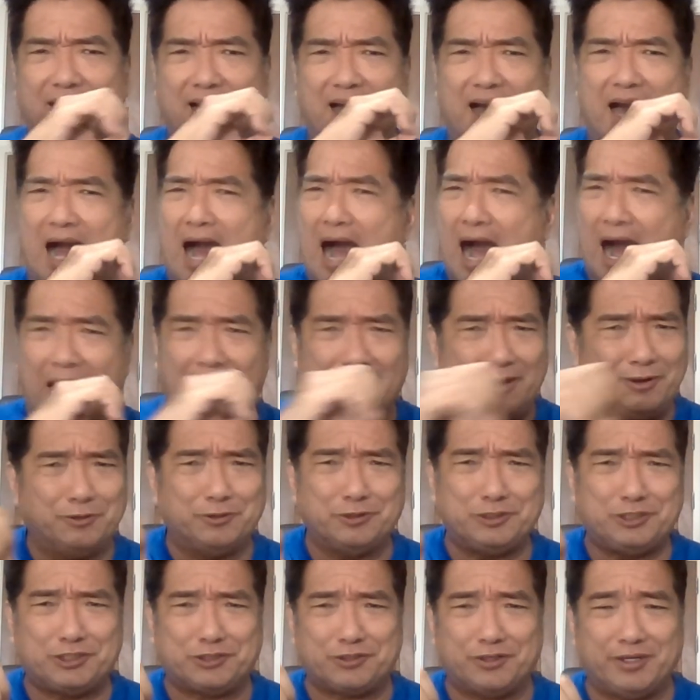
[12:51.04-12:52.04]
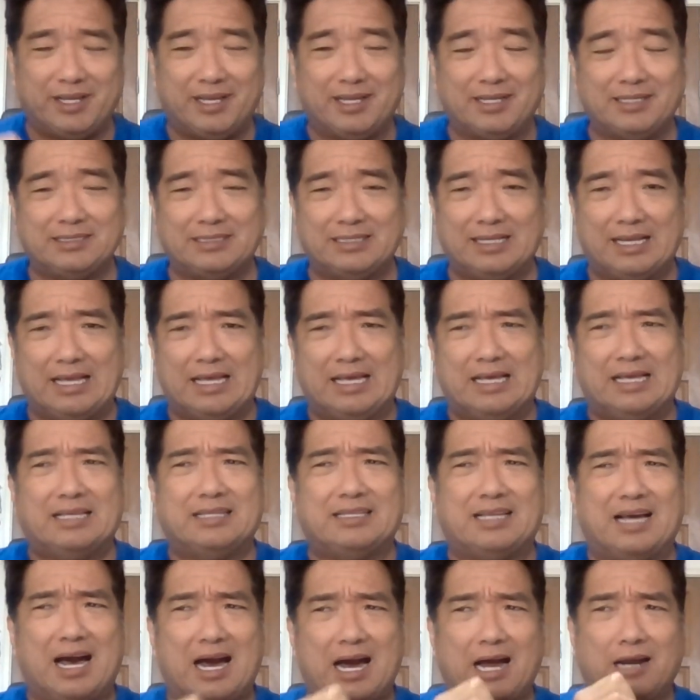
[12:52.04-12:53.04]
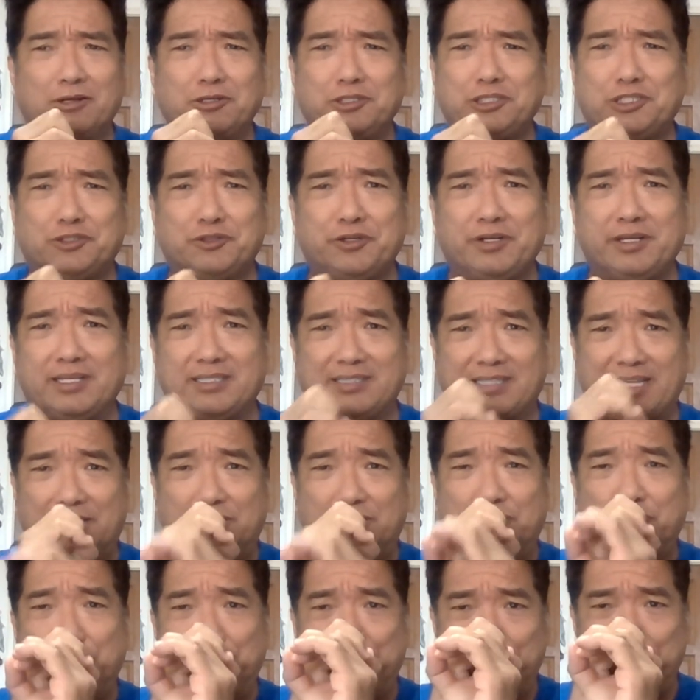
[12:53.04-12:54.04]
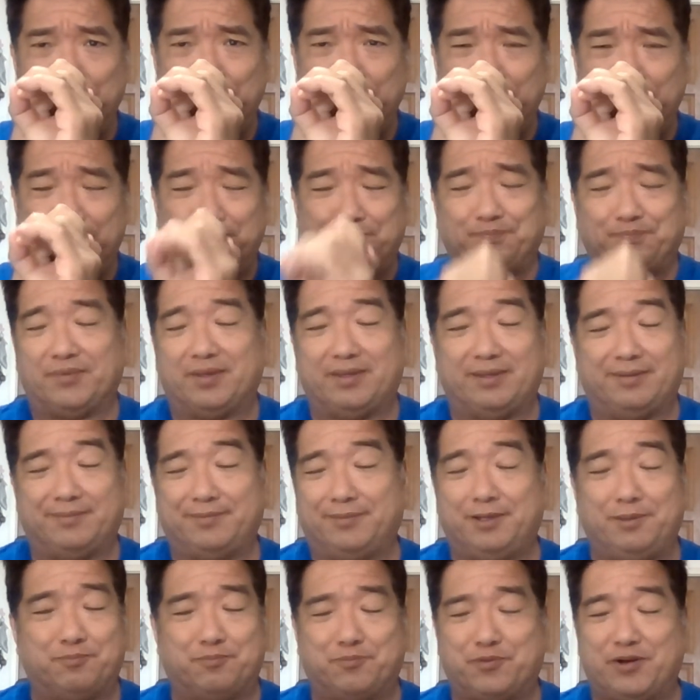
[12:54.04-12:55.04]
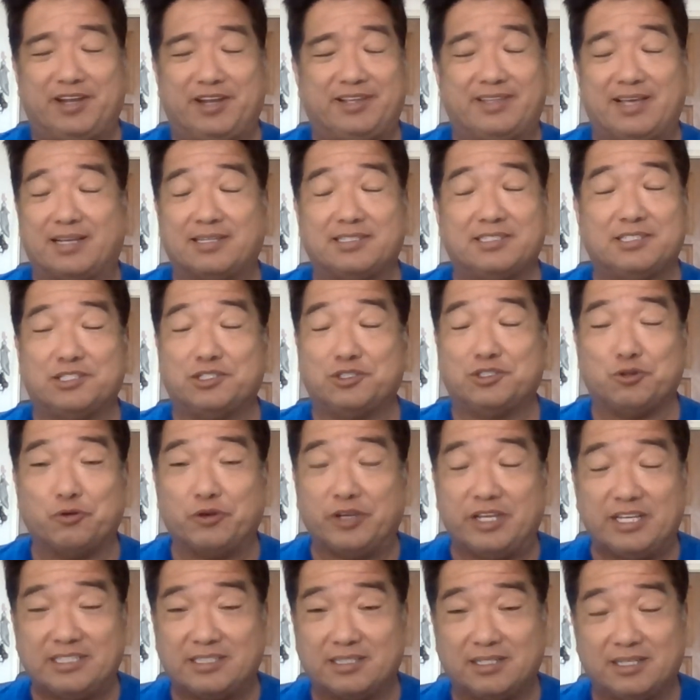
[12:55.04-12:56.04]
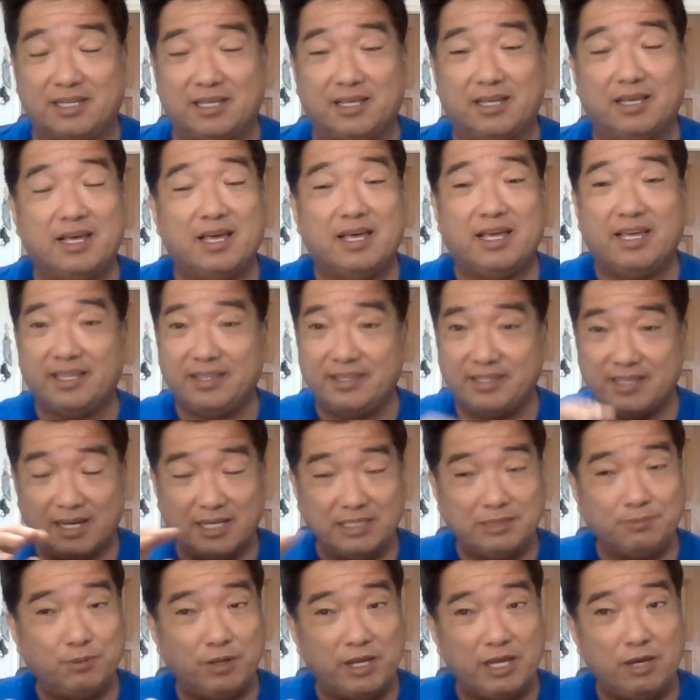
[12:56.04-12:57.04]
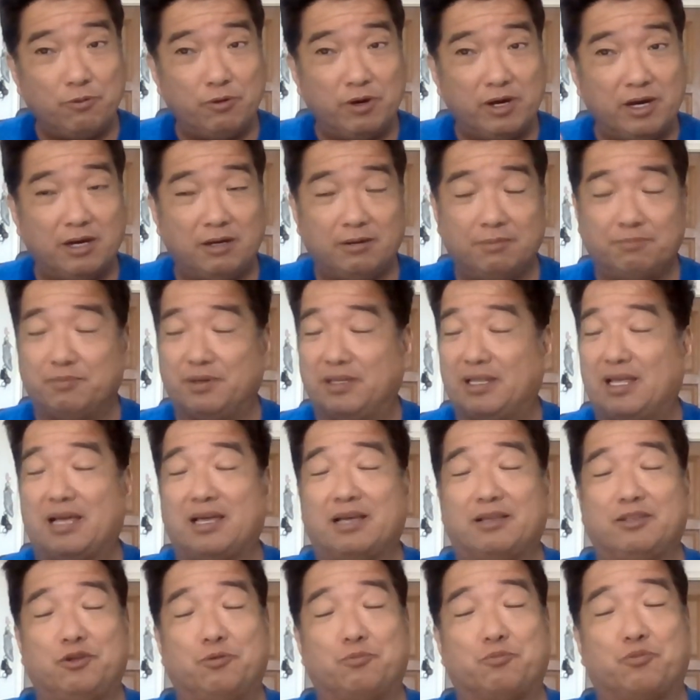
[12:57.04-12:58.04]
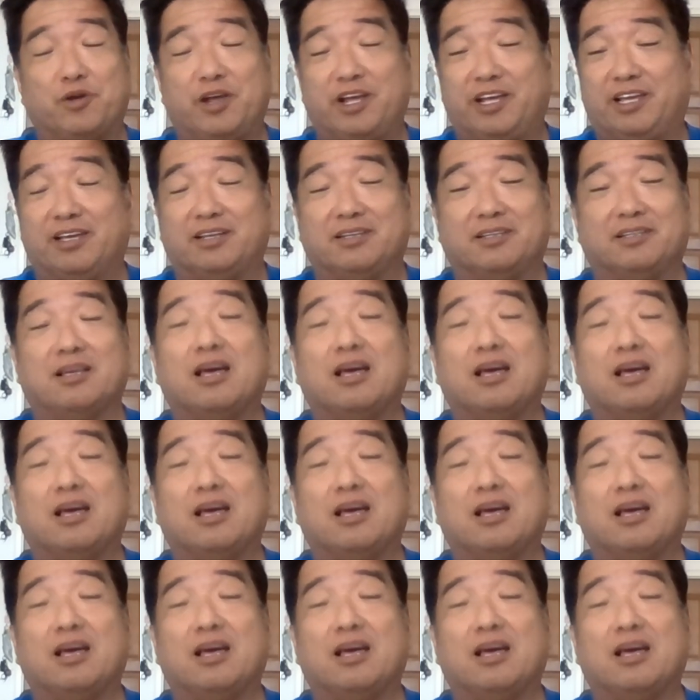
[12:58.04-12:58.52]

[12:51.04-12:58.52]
hollow strings. The hollow string is like a tube. You break that so easily. It does play well, but you break it